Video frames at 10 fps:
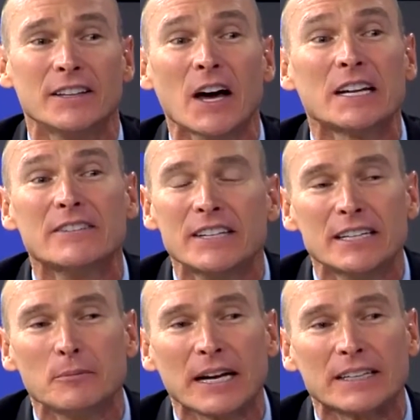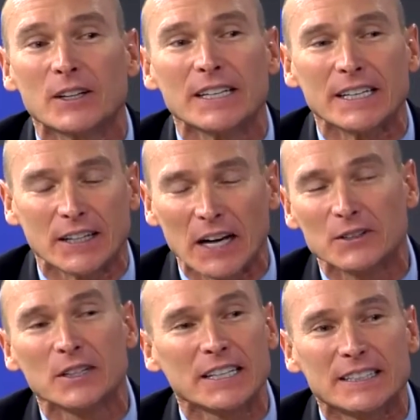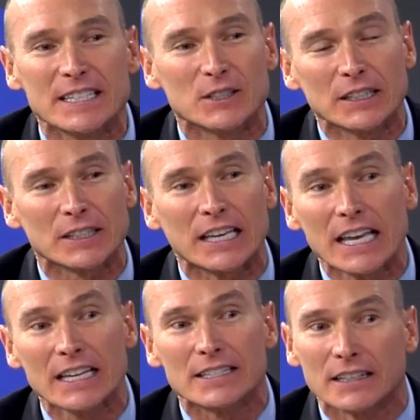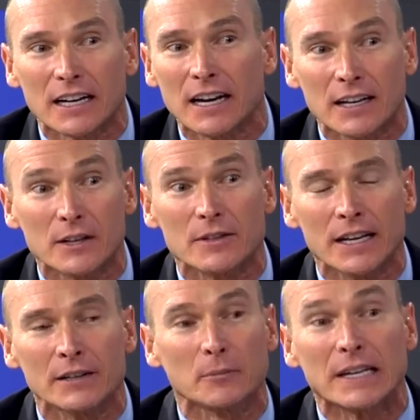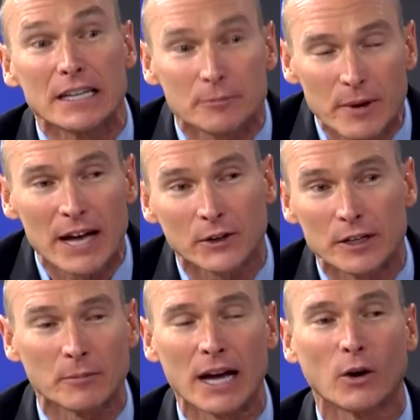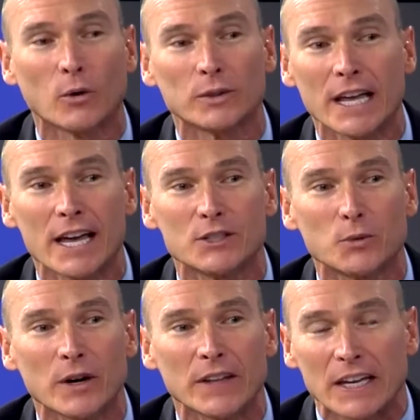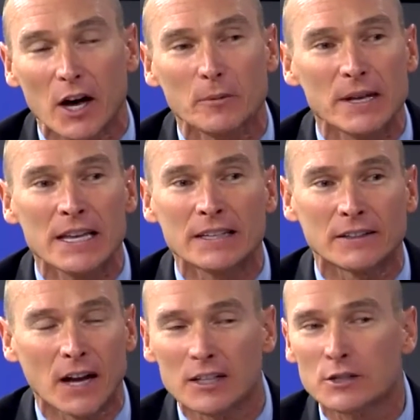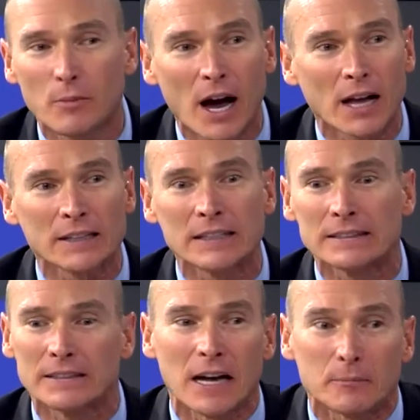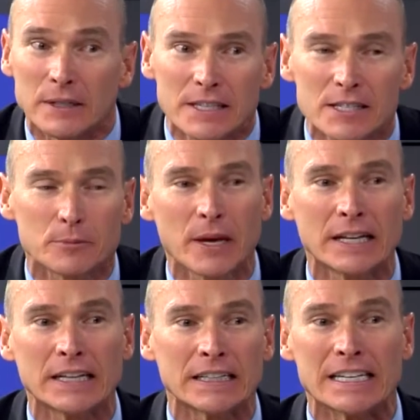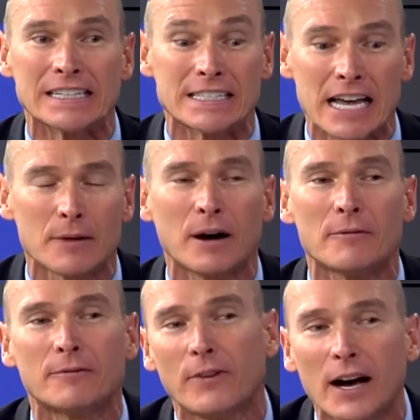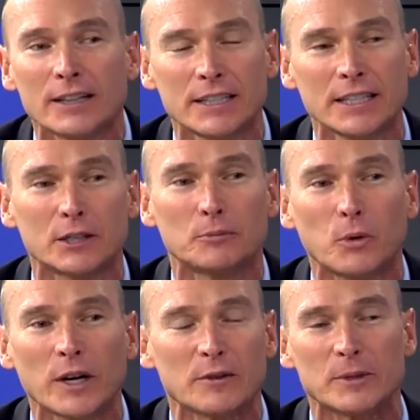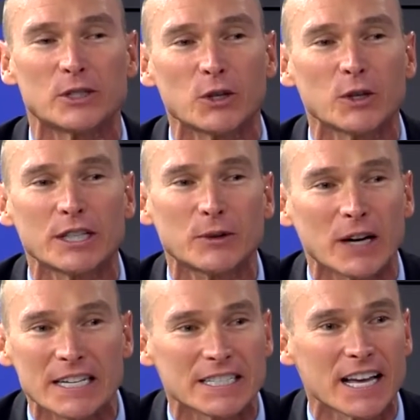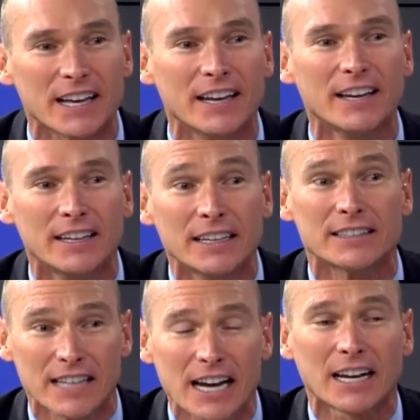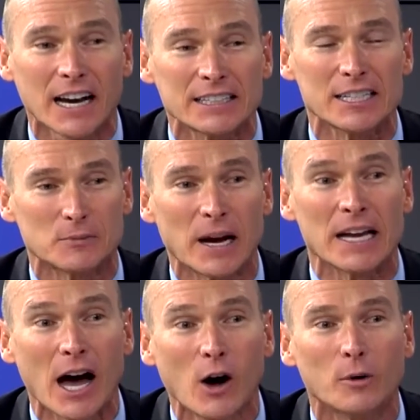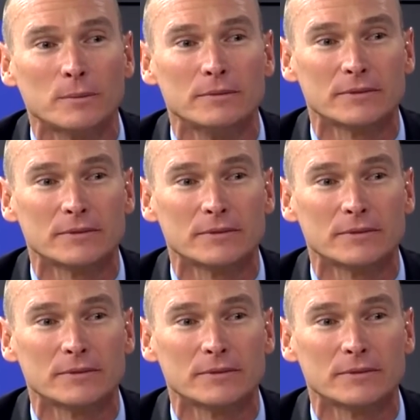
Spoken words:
Not even in my clinic. I look at these little kids, and I'm getting better in my old age, where they come in, they're not smiling, they're not participating in the exam. I'm finally at a point of maturity where I say, that guy needs my help.